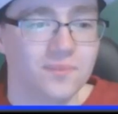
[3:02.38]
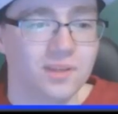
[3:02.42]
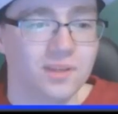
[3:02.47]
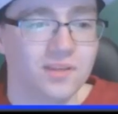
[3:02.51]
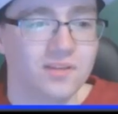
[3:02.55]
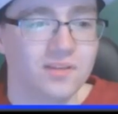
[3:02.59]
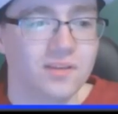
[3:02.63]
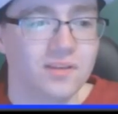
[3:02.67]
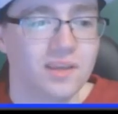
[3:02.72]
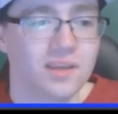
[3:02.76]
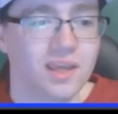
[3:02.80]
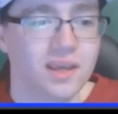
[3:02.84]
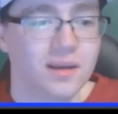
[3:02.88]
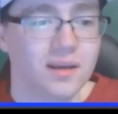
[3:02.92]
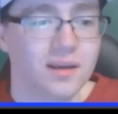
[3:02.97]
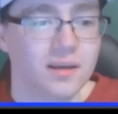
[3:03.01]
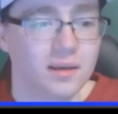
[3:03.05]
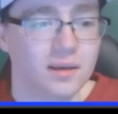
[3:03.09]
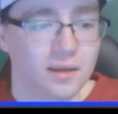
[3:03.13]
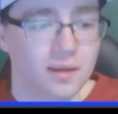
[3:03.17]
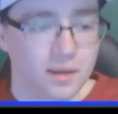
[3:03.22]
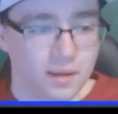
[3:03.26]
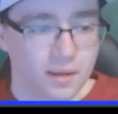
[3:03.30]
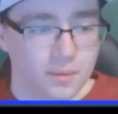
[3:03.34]
So yeah.
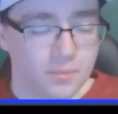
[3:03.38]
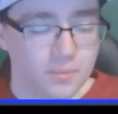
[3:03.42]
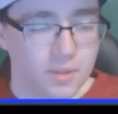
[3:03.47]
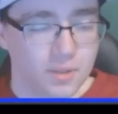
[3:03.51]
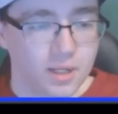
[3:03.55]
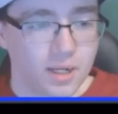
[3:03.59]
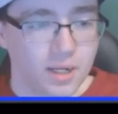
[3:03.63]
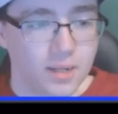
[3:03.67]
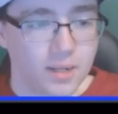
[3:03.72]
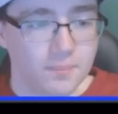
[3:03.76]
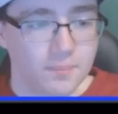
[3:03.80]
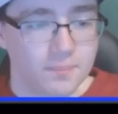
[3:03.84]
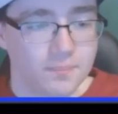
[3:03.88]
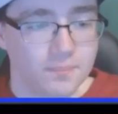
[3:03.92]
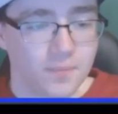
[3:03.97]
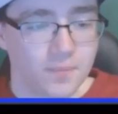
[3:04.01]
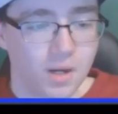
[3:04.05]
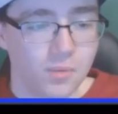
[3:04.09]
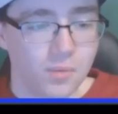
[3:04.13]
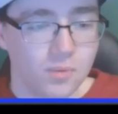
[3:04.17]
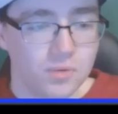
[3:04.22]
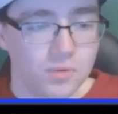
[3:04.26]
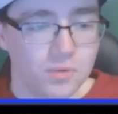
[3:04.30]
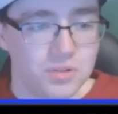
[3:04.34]
But um,
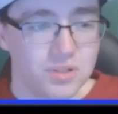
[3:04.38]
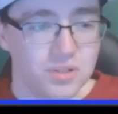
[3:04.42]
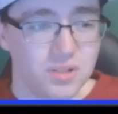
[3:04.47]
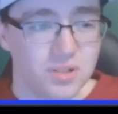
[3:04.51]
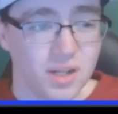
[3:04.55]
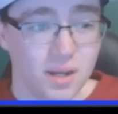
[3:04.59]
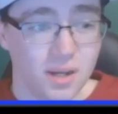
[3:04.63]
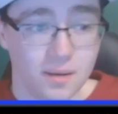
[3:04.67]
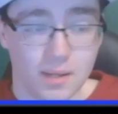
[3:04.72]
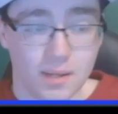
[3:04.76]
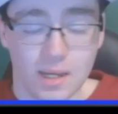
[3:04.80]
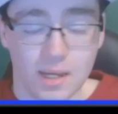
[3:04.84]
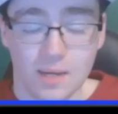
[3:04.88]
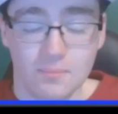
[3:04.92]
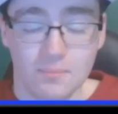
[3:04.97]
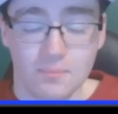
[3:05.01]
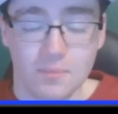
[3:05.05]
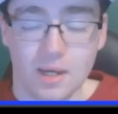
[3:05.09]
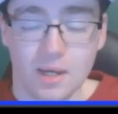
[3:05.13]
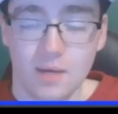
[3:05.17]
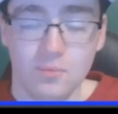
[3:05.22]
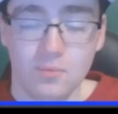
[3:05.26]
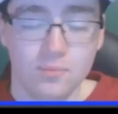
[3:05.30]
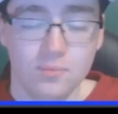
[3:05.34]
I will, sh uh, um,
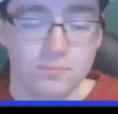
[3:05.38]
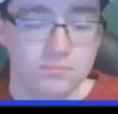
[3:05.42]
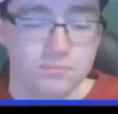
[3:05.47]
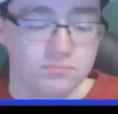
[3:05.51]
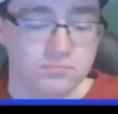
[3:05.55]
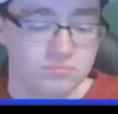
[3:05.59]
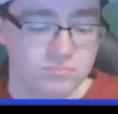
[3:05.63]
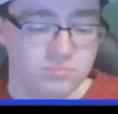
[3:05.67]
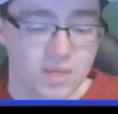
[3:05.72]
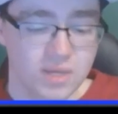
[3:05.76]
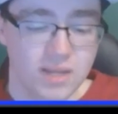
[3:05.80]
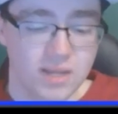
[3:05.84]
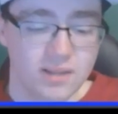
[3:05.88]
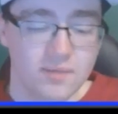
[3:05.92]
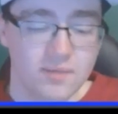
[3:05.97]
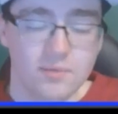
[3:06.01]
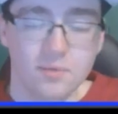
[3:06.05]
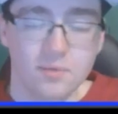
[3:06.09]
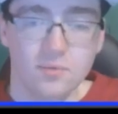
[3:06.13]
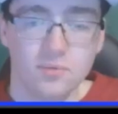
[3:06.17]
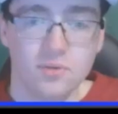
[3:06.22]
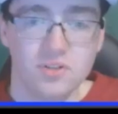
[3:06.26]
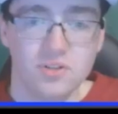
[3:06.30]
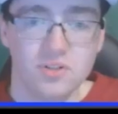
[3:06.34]
I, I
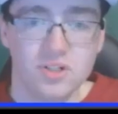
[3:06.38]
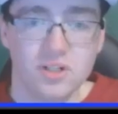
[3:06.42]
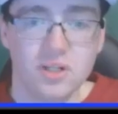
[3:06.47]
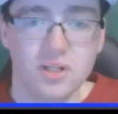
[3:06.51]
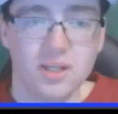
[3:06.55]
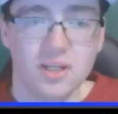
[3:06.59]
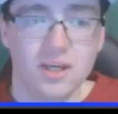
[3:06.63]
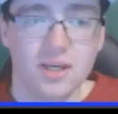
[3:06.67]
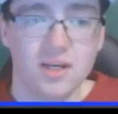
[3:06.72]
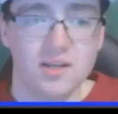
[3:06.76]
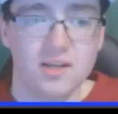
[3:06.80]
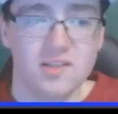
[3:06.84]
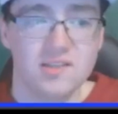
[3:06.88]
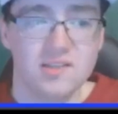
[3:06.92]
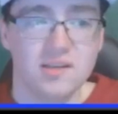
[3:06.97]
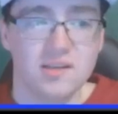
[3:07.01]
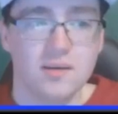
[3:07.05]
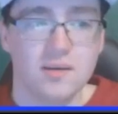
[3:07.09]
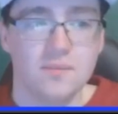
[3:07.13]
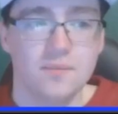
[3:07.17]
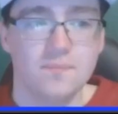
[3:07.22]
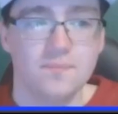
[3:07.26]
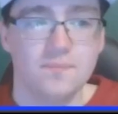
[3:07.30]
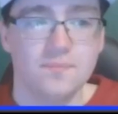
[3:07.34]
definitely will show you guys
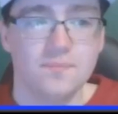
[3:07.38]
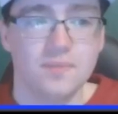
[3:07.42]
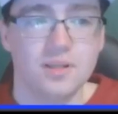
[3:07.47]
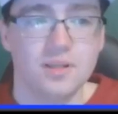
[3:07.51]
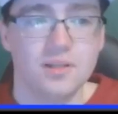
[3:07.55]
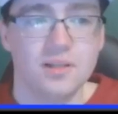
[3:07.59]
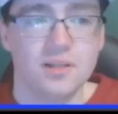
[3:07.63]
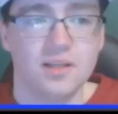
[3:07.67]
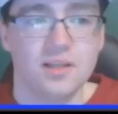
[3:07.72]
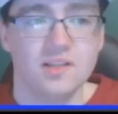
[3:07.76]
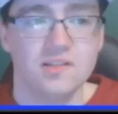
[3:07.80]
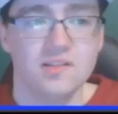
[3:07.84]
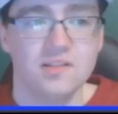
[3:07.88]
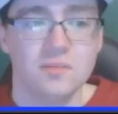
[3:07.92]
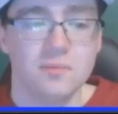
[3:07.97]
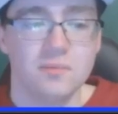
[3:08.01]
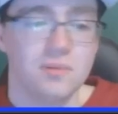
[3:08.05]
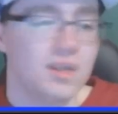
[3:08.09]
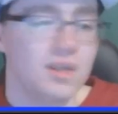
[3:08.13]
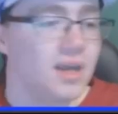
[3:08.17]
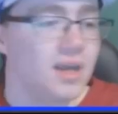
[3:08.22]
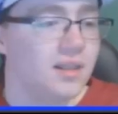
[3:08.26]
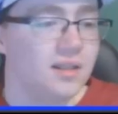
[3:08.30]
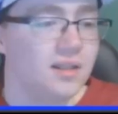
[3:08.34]
um, like some of
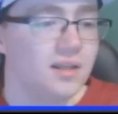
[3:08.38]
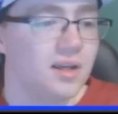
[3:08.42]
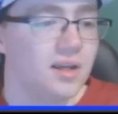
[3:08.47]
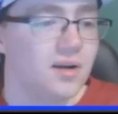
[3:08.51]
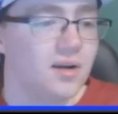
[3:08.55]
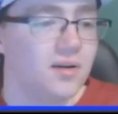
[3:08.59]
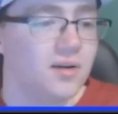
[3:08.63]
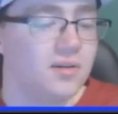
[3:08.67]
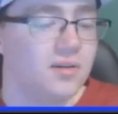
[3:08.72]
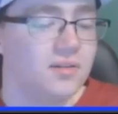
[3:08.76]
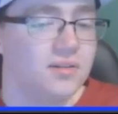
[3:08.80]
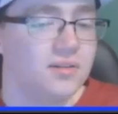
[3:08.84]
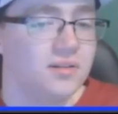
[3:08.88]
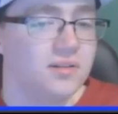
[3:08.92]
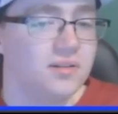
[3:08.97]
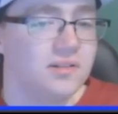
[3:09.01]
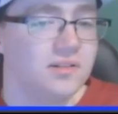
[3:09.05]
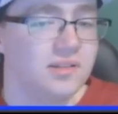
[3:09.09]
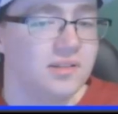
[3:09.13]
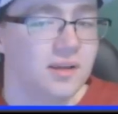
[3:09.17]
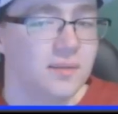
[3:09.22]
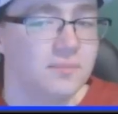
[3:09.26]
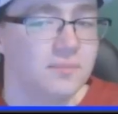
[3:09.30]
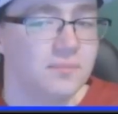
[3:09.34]
the other
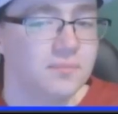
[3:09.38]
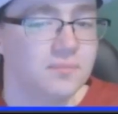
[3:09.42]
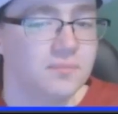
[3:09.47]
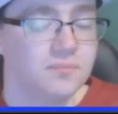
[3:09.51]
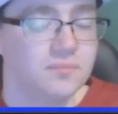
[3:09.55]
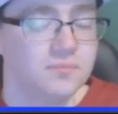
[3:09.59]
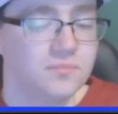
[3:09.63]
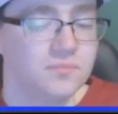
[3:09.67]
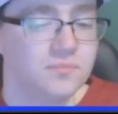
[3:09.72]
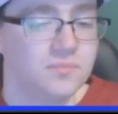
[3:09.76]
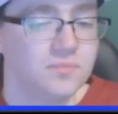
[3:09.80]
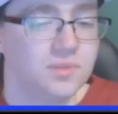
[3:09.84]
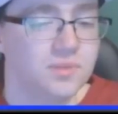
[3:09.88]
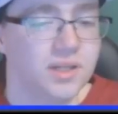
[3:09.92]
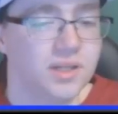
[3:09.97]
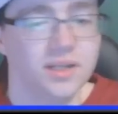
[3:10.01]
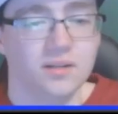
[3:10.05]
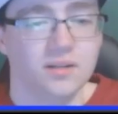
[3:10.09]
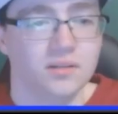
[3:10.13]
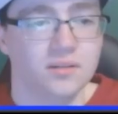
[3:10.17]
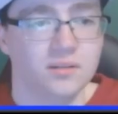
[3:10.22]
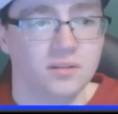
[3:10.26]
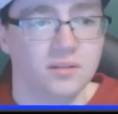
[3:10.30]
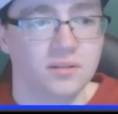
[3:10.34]
characters, um, like
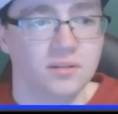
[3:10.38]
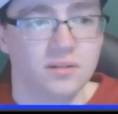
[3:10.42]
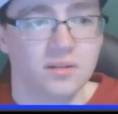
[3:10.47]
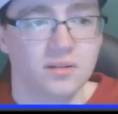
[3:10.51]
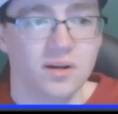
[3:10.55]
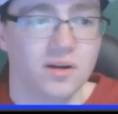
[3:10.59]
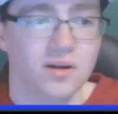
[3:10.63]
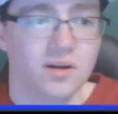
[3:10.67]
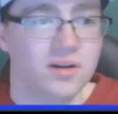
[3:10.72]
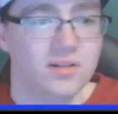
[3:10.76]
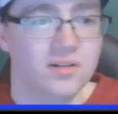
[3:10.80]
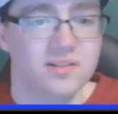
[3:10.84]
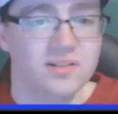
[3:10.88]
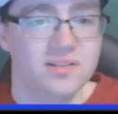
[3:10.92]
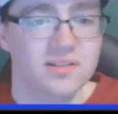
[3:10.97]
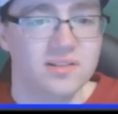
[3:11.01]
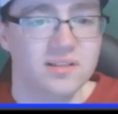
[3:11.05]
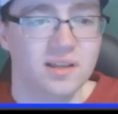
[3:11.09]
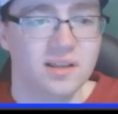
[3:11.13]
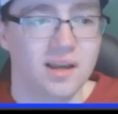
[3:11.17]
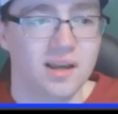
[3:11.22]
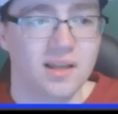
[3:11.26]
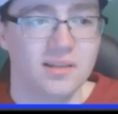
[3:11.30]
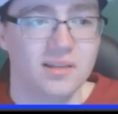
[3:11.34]
card,
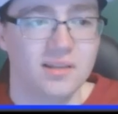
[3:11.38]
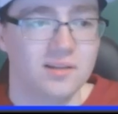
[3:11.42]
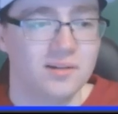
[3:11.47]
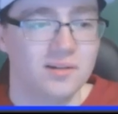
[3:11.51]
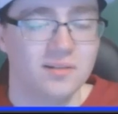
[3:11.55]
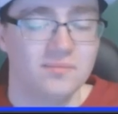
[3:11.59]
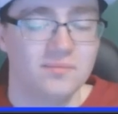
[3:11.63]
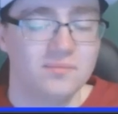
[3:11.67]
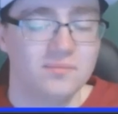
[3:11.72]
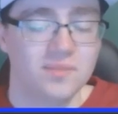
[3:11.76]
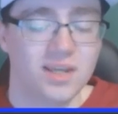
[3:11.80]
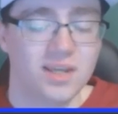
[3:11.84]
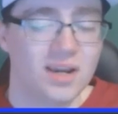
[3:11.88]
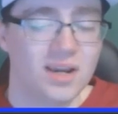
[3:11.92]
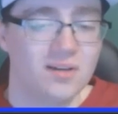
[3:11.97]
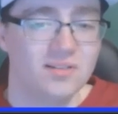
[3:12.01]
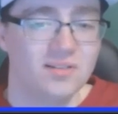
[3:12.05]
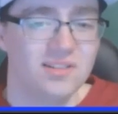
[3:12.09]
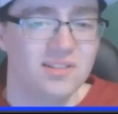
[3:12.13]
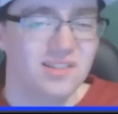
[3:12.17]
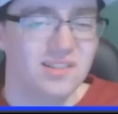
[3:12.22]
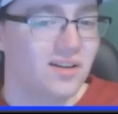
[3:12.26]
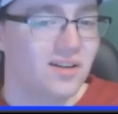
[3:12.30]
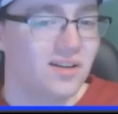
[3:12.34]
the other
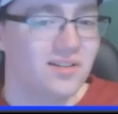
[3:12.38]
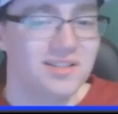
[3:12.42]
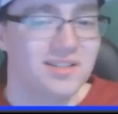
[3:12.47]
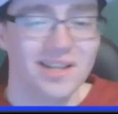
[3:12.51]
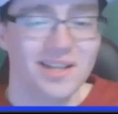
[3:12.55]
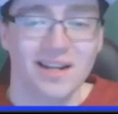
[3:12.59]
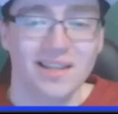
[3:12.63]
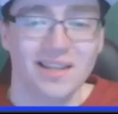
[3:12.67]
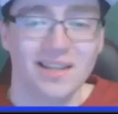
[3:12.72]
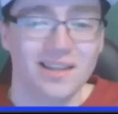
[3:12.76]
characters' cards that I've